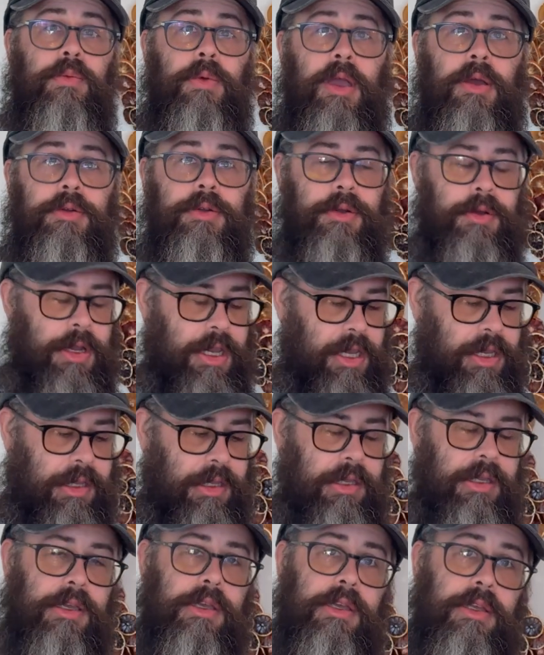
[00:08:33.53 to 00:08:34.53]
rounder
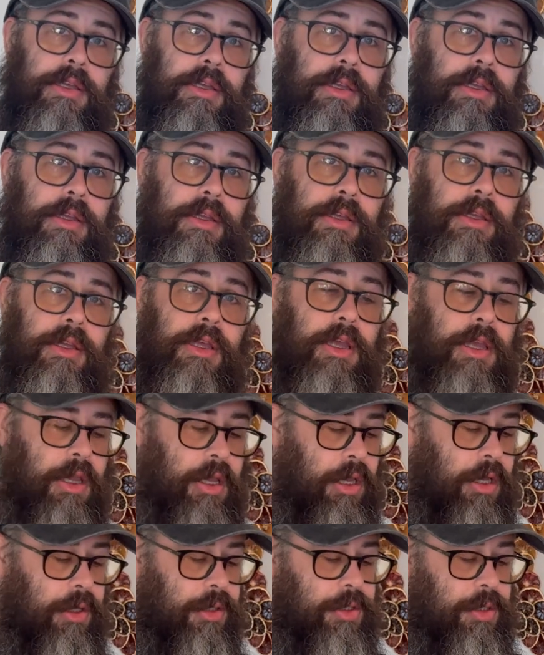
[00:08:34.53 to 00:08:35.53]
egg.
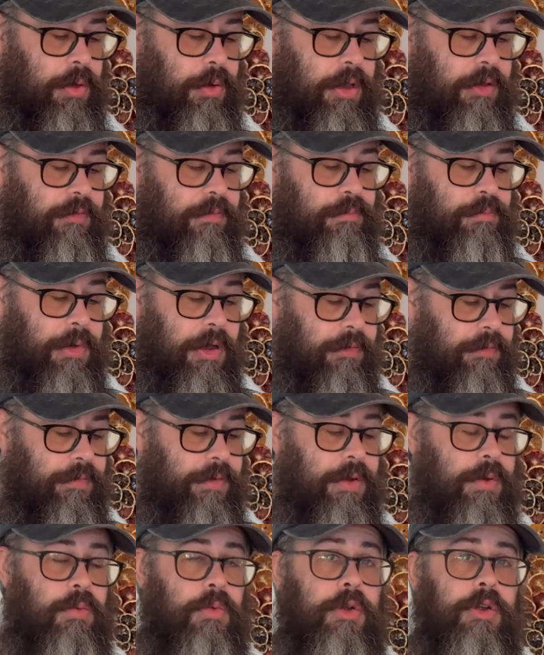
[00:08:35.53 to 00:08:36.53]
So if
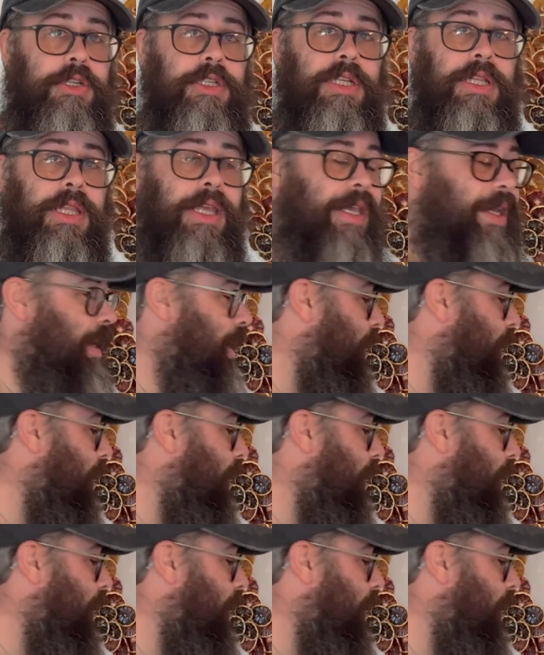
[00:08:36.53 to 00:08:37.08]
Muffin were to lay